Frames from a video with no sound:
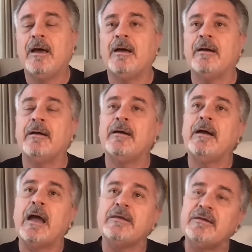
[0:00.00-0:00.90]
Uh,
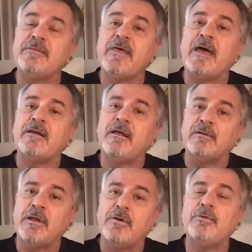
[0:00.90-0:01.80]
I did that
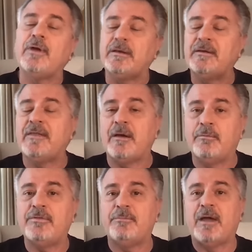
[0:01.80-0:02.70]
alone. I did that
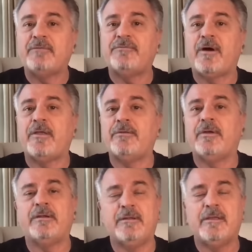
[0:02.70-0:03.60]
with my father.
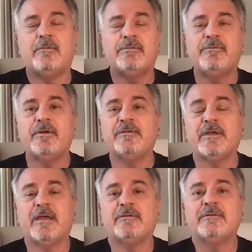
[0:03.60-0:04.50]
I did that with various
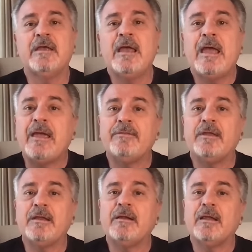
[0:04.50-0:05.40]
guests. And
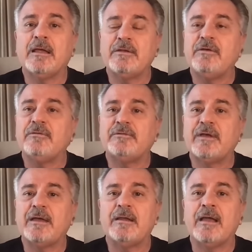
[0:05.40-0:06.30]
then, like you
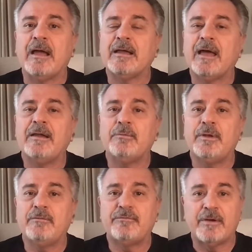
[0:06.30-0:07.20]
said, I kind of
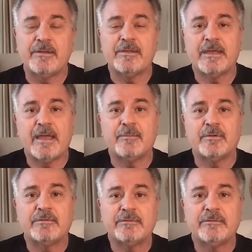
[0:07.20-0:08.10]
went in front of the
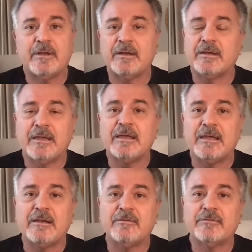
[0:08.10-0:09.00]
camera uh,
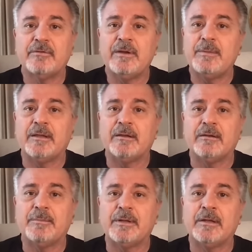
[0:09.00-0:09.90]
kicking and screaming a
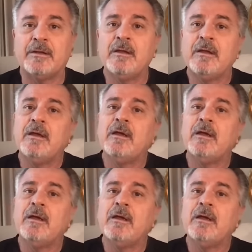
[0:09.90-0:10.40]
little bit.